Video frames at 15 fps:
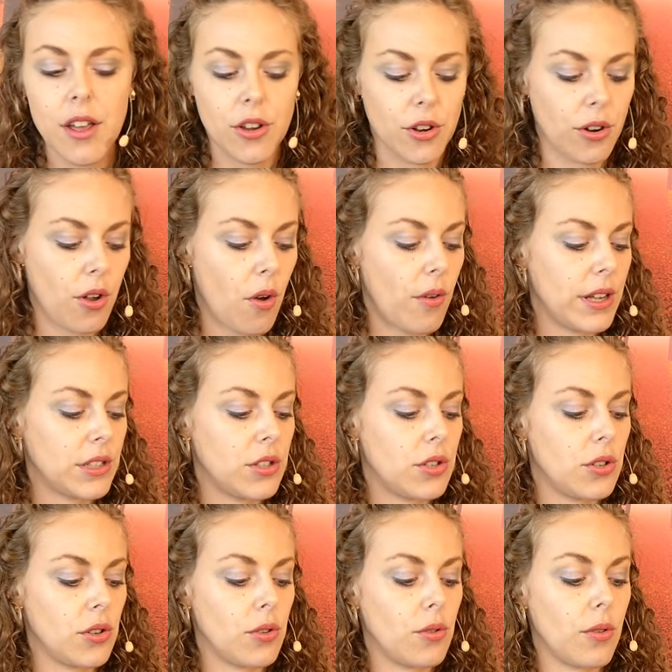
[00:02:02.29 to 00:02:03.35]
You're going
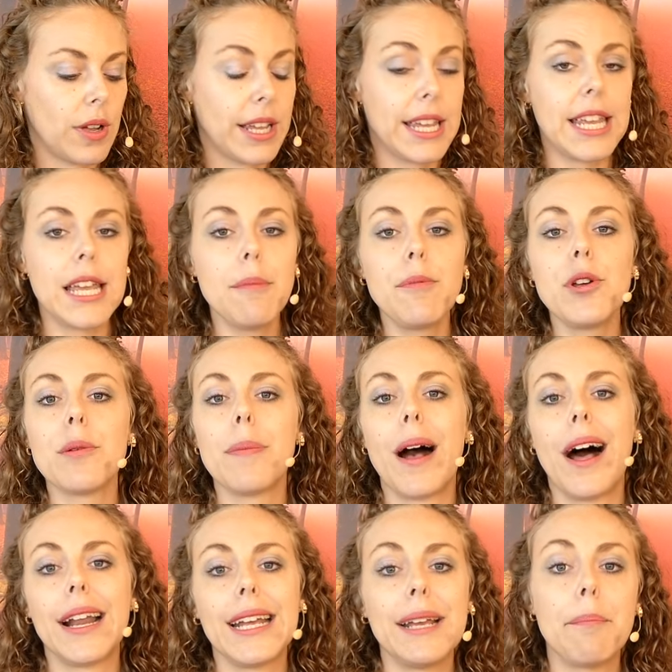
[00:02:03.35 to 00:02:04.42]
to keep your
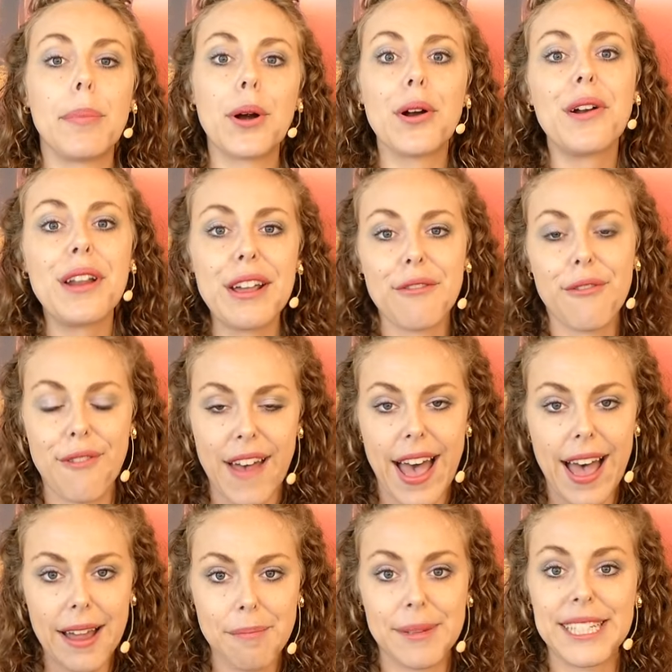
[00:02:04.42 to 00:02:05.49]
body burning
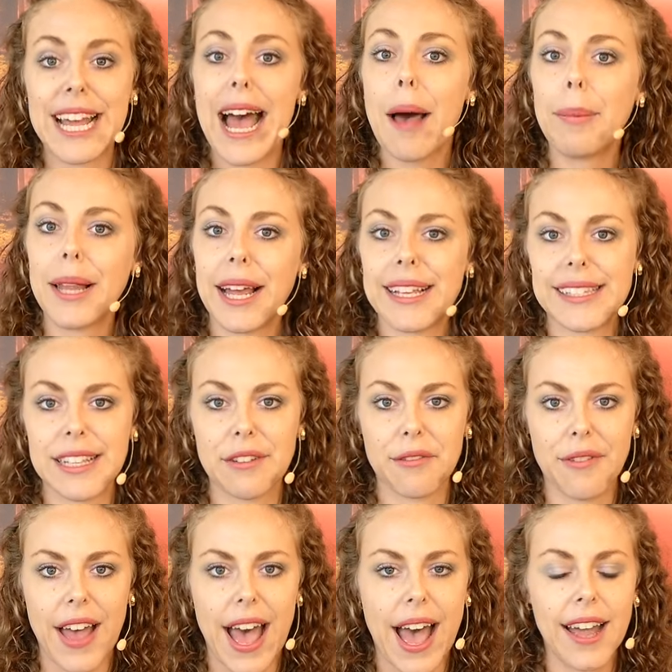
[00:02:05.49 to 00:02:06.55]
fat, metabolizing
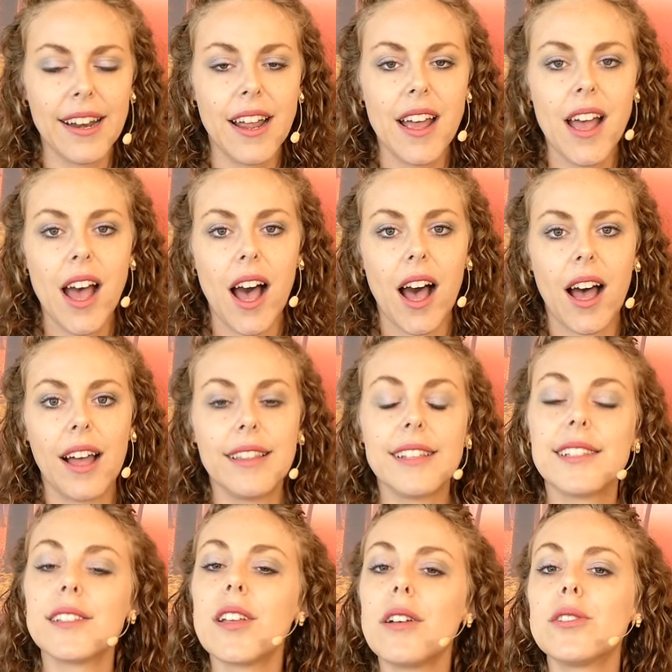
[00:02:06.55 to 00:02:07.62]
fat, uh, and
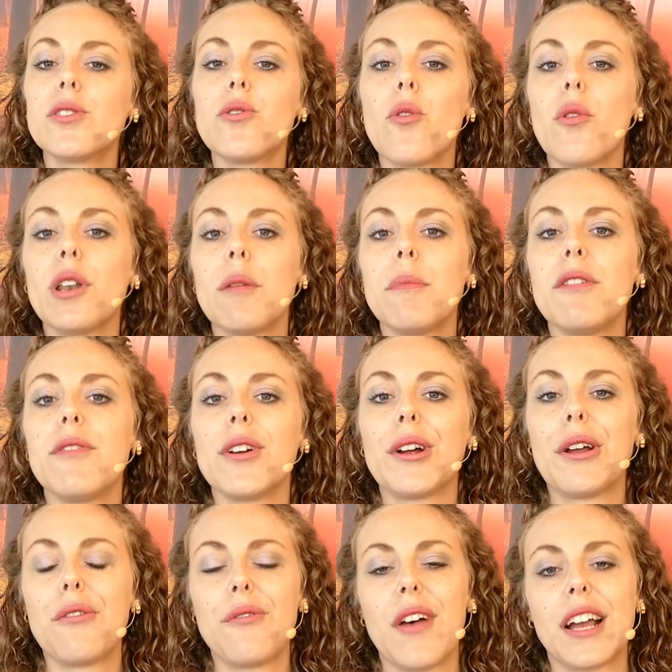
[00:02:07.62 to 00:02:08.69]
this is also going to be
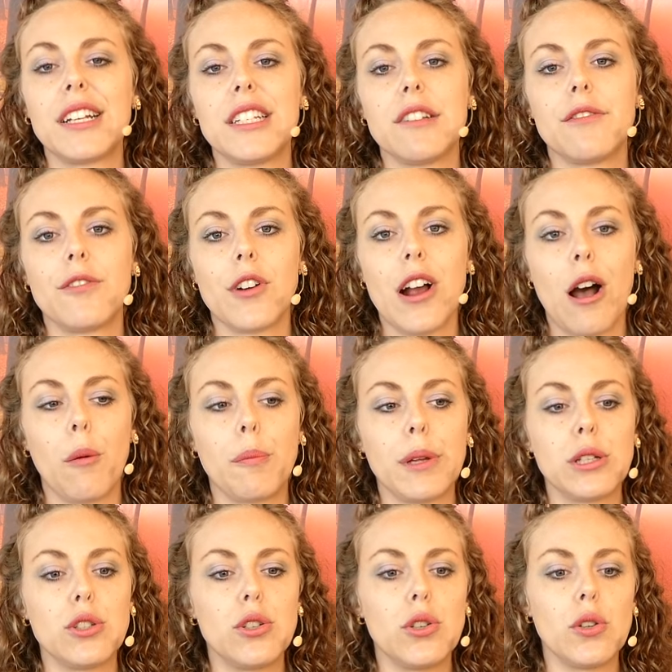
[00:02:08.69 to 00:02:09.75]
very effective for
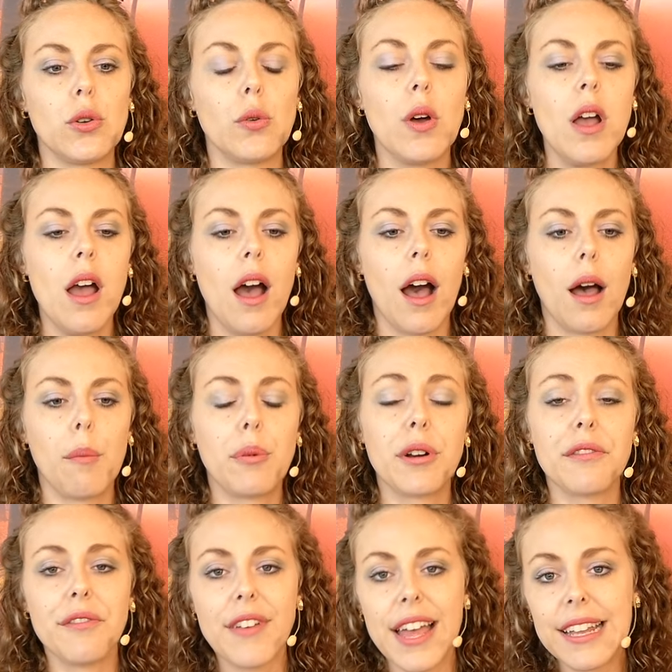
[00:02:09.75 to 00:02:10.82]
helping to uh,
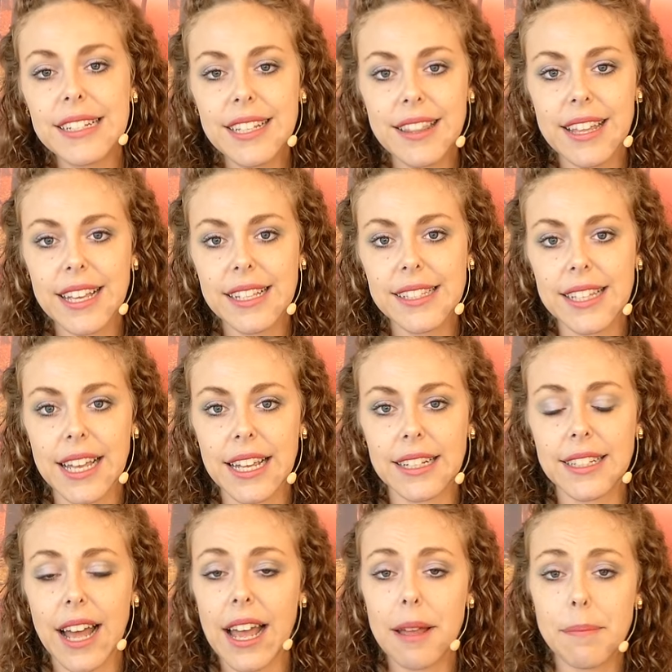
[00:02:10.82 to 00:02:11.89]
prevent things
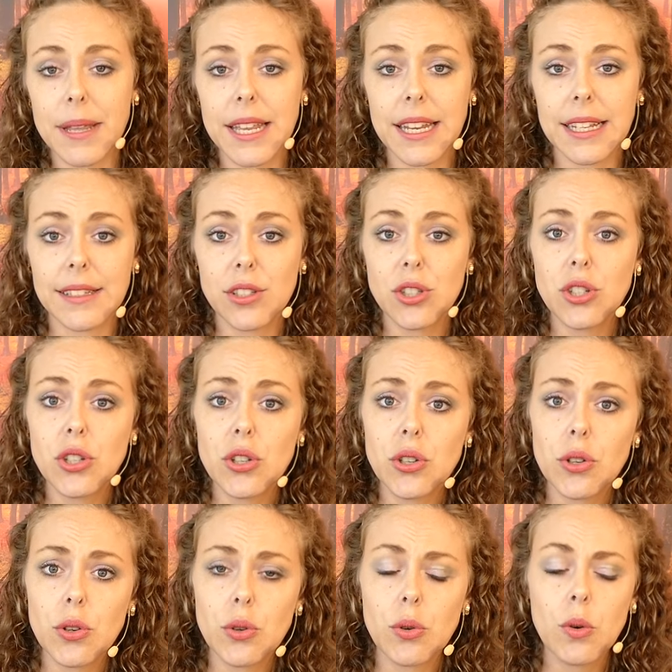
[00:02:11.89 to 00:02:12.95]
like diabetes
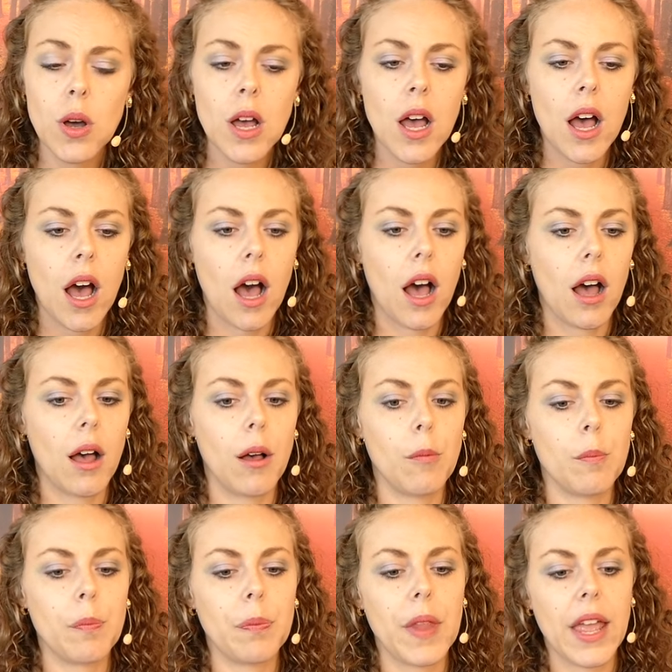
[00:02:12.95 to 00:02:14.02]
2.
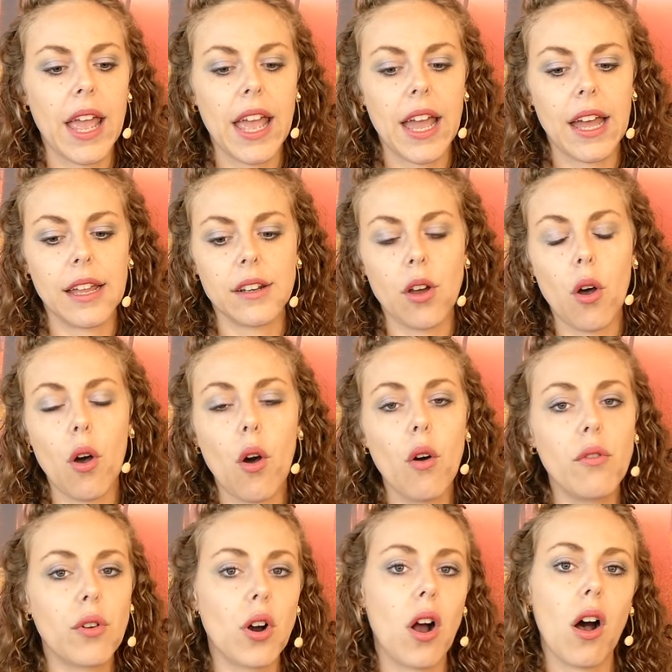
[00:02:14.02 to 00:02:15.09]
Um, and
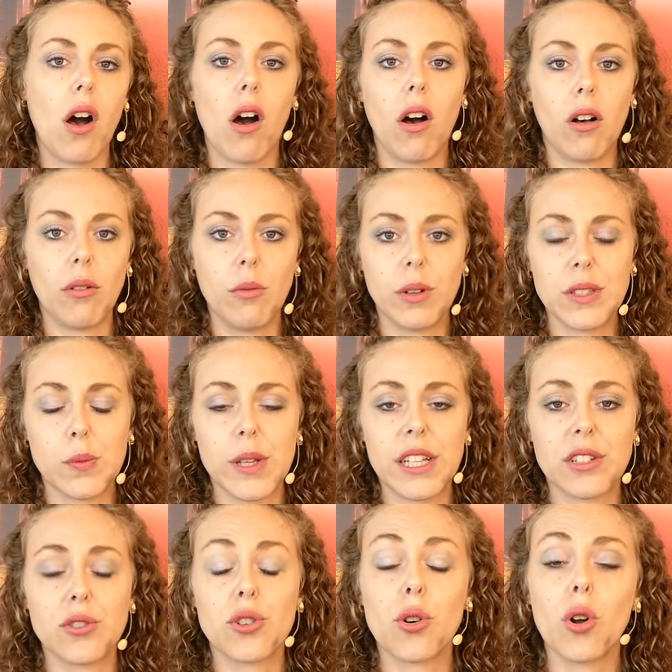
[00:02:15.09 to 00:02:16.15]
overall, once we
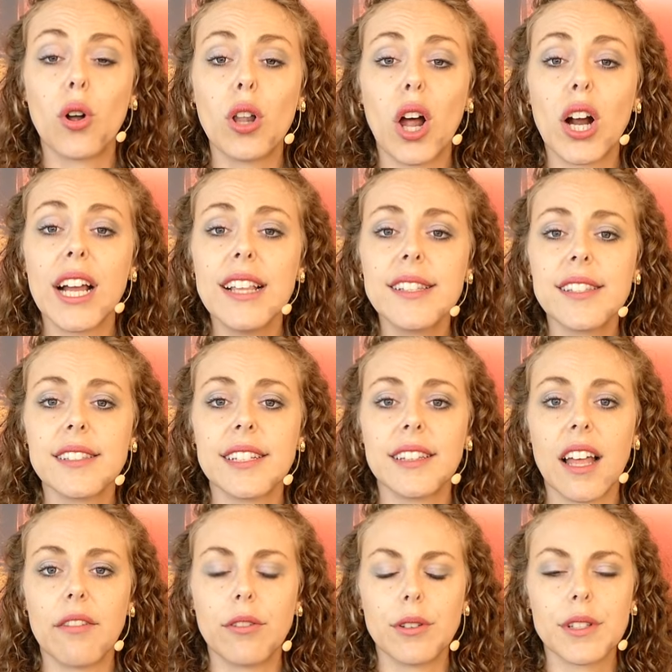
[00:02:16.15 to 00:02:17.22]
control our insulin
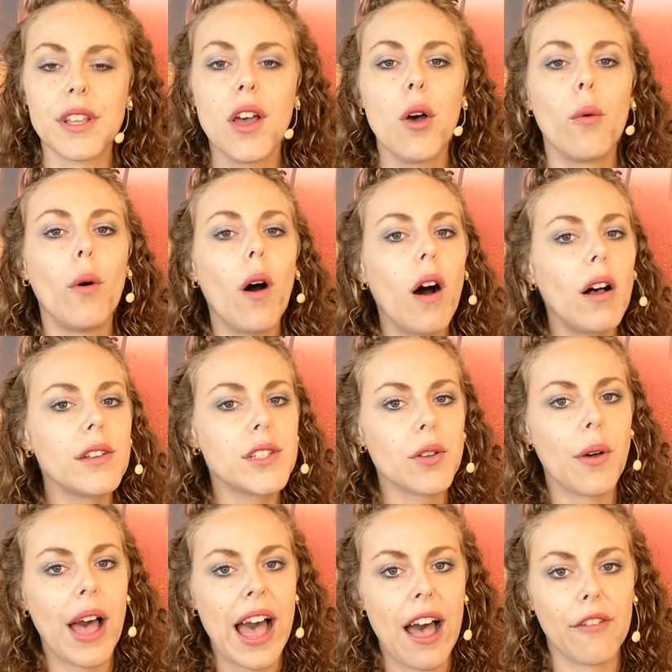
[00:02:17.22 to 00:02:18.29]
levels, we'll
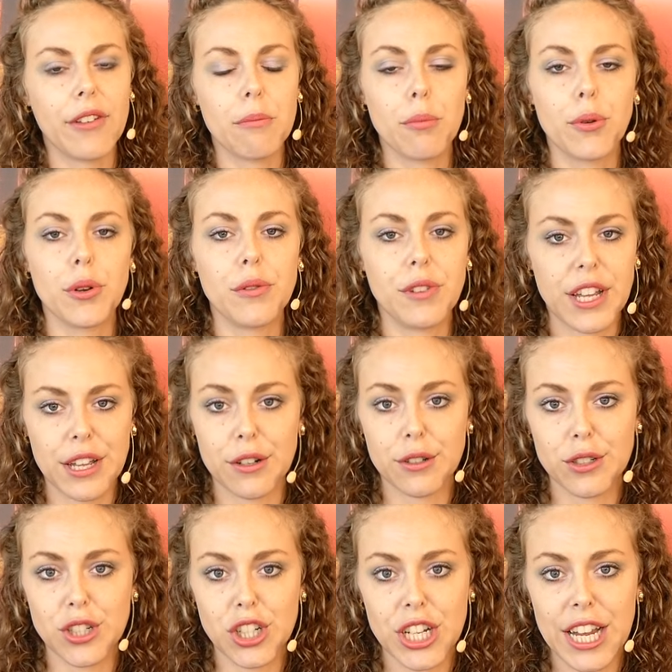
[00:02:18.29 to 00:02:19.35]
also have improved
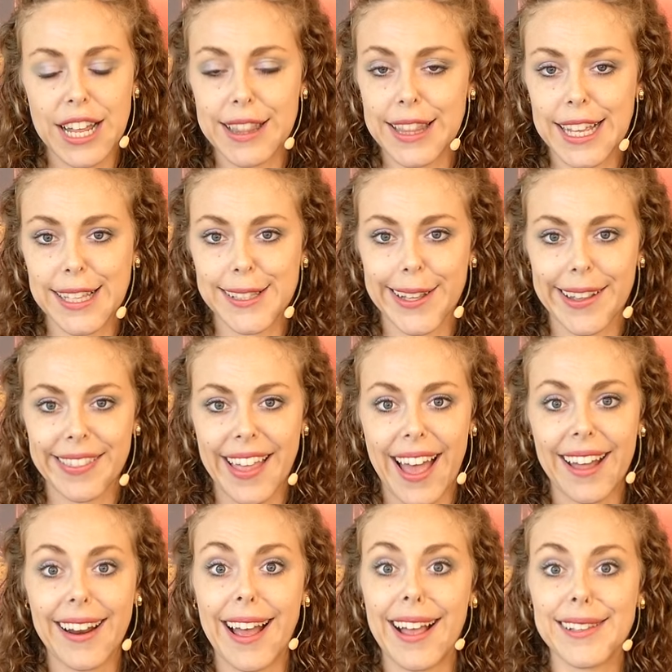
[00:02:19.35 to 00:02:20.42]
energy and things like
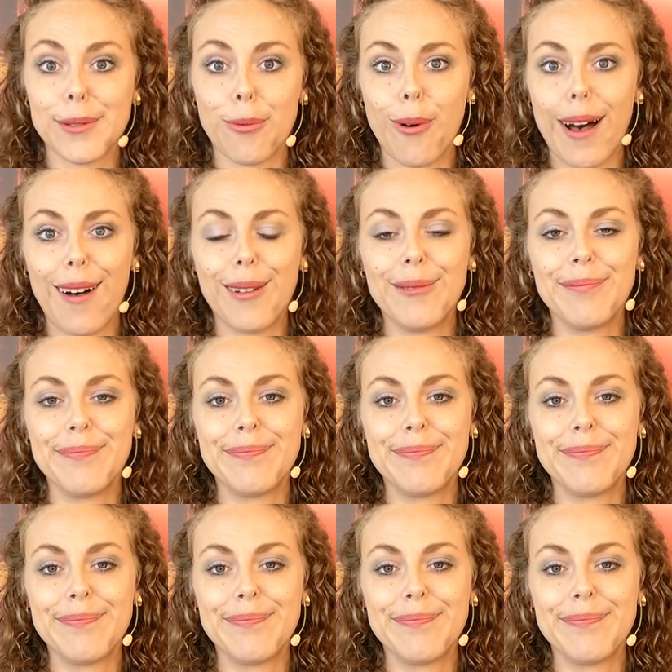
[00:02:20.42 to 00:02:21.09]
that as well.